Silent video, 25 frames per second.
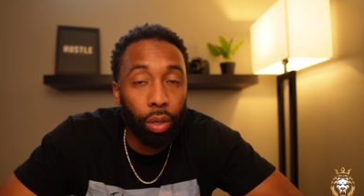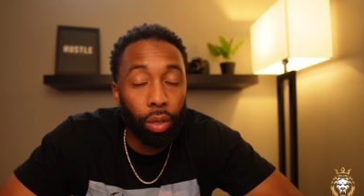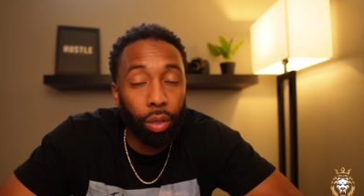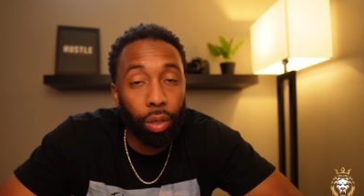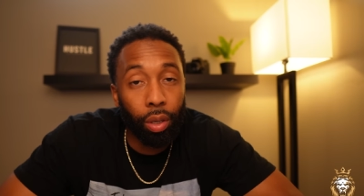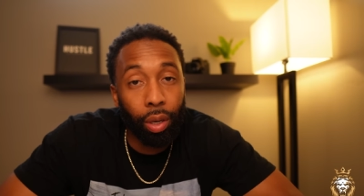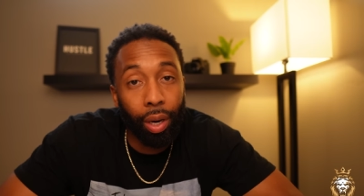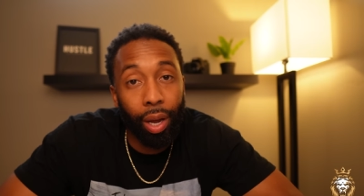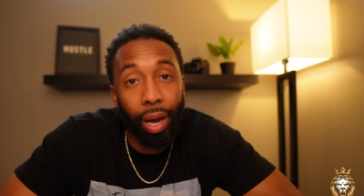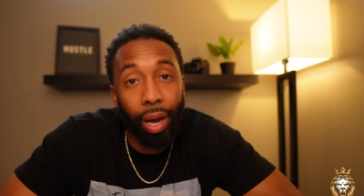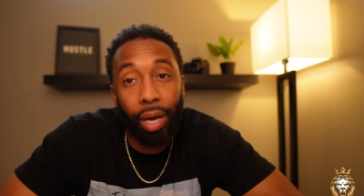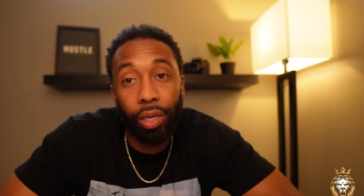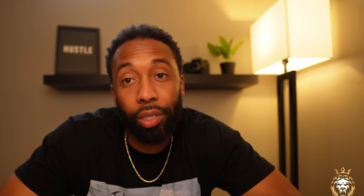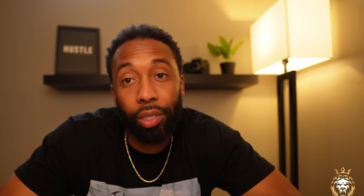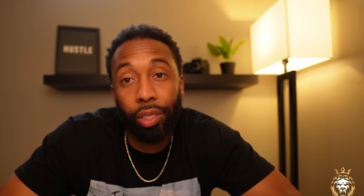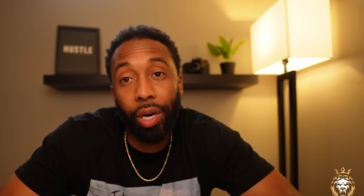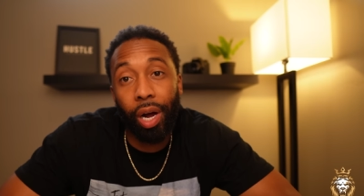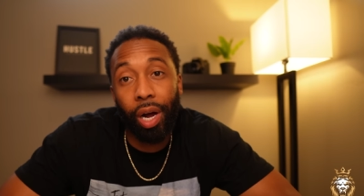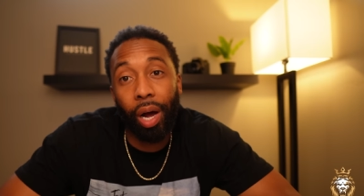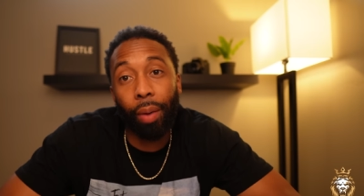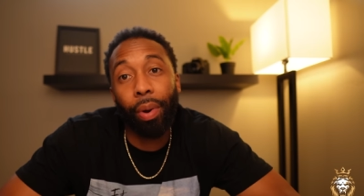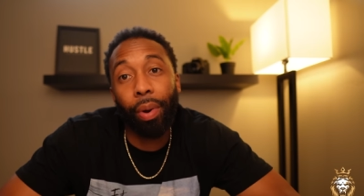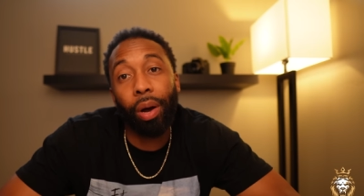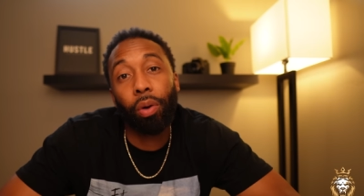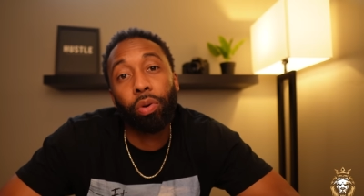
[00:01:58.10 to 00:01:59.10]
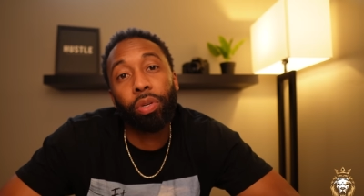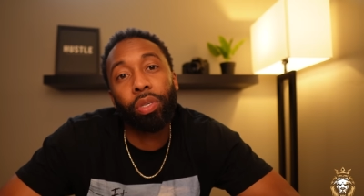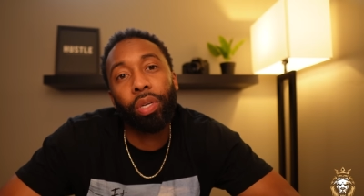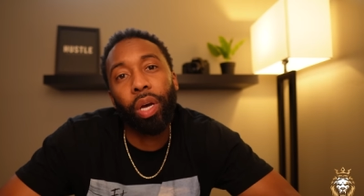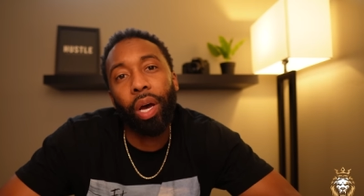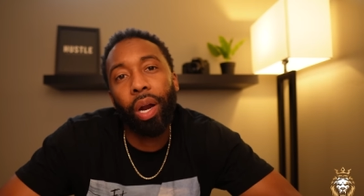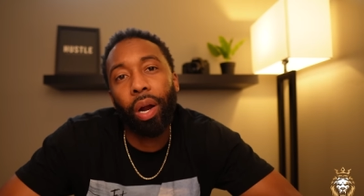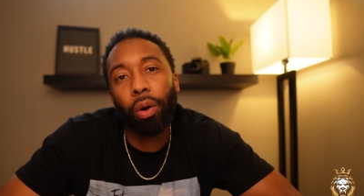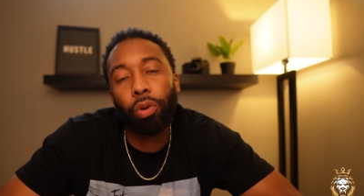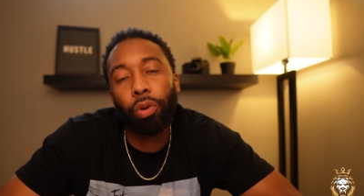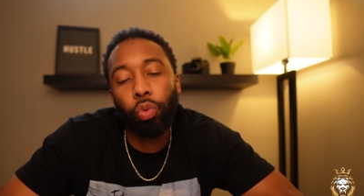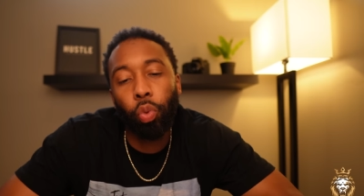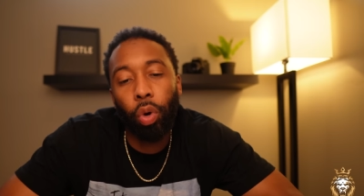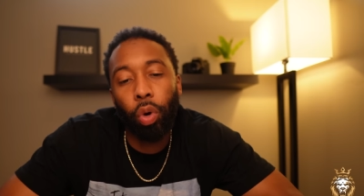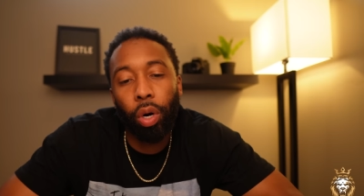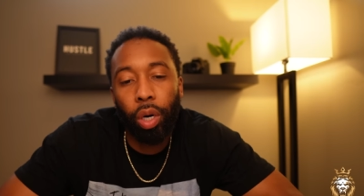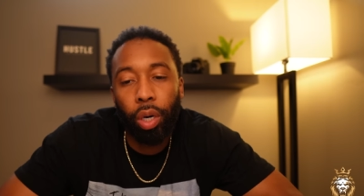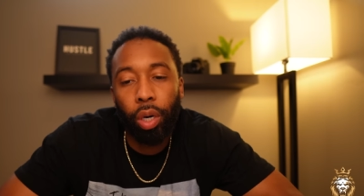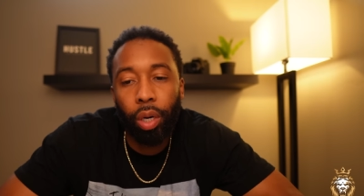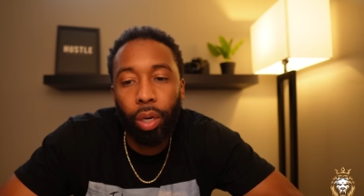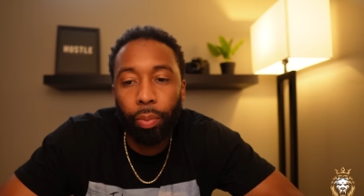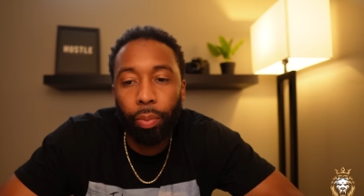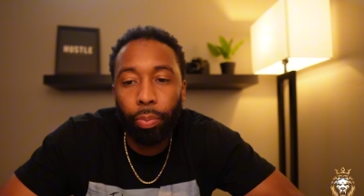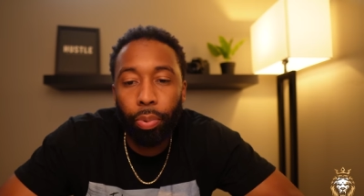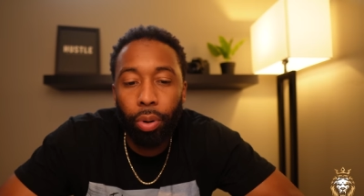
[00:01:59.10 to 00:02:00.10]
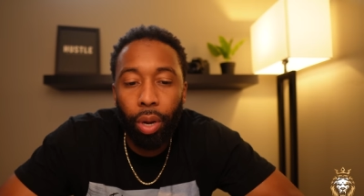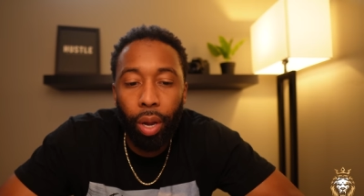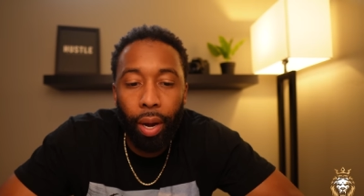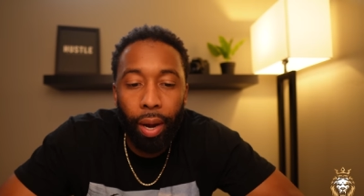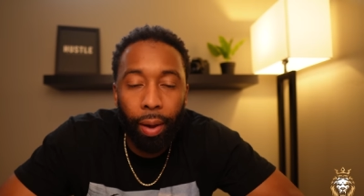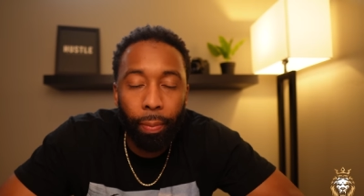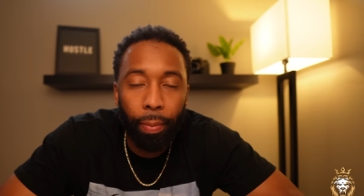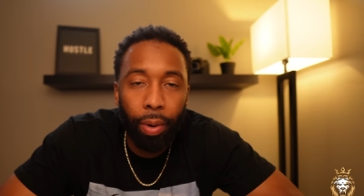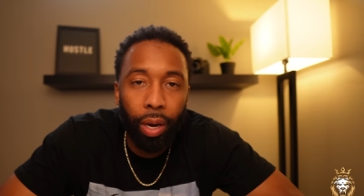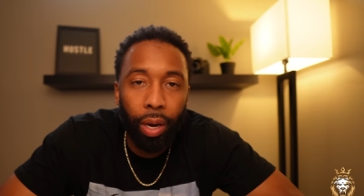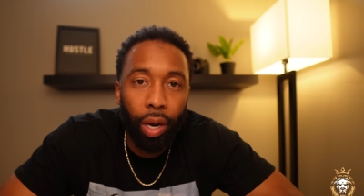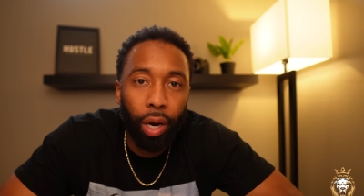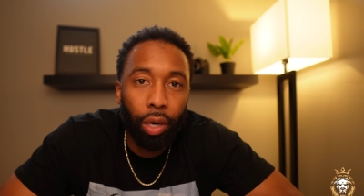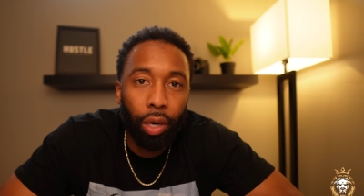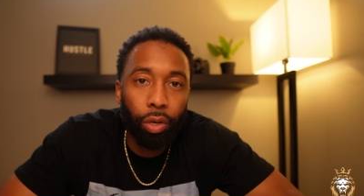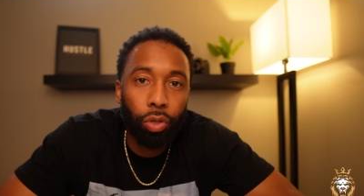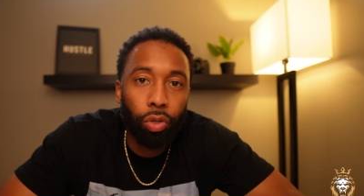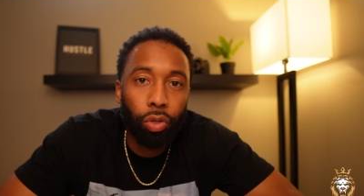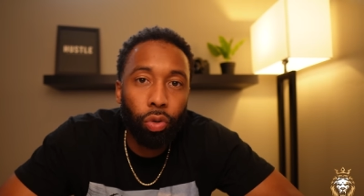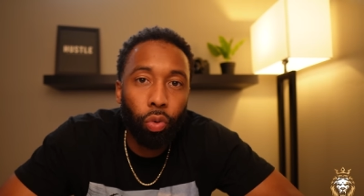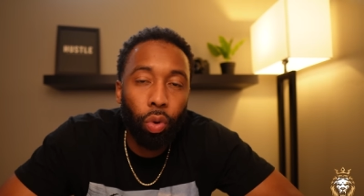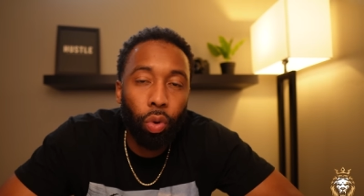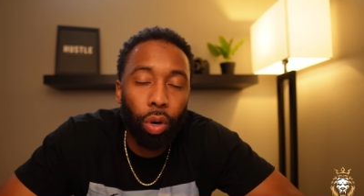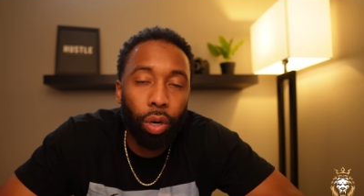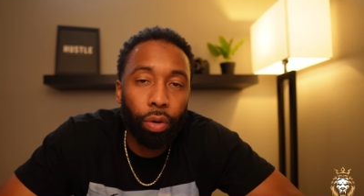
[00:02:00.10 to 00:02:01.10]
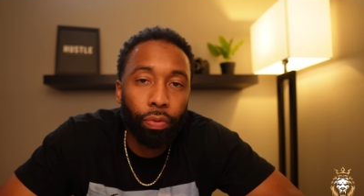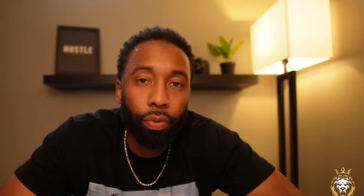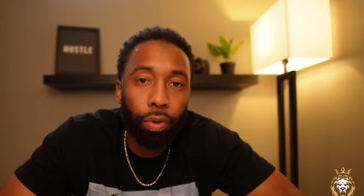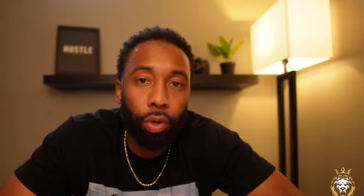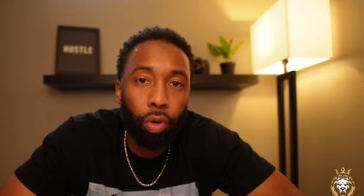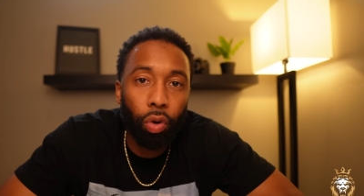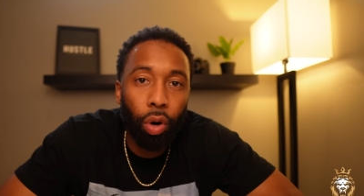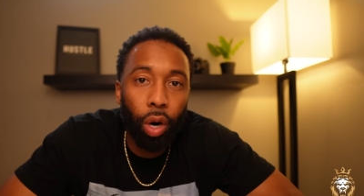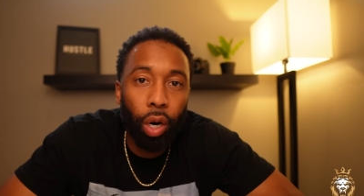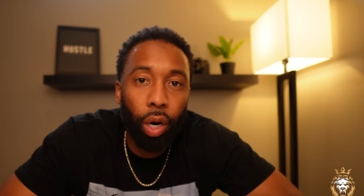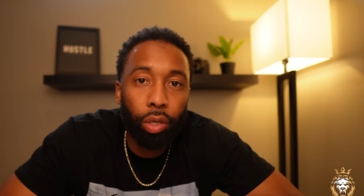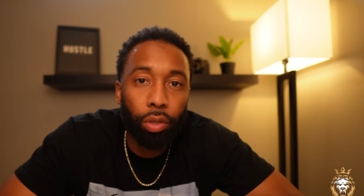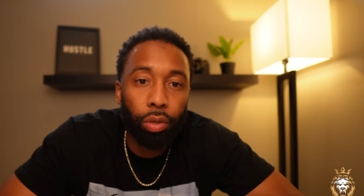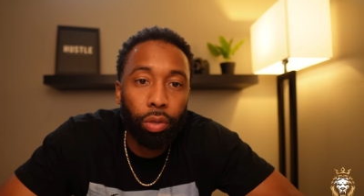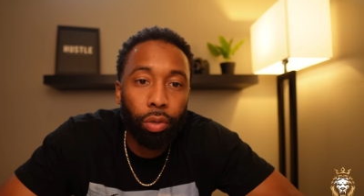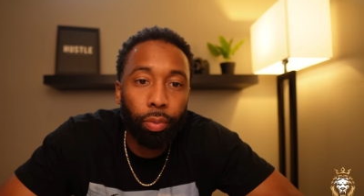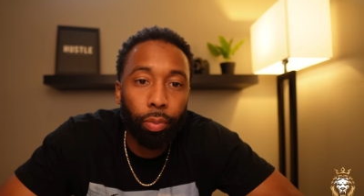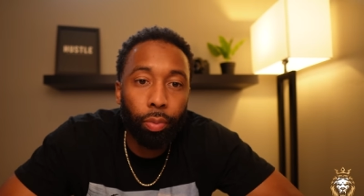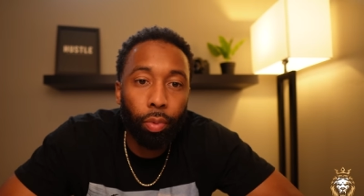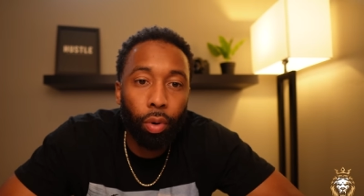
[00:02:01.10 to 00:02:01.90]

the last job I was at, I was working in a plant, man. I used to work for Chrysler,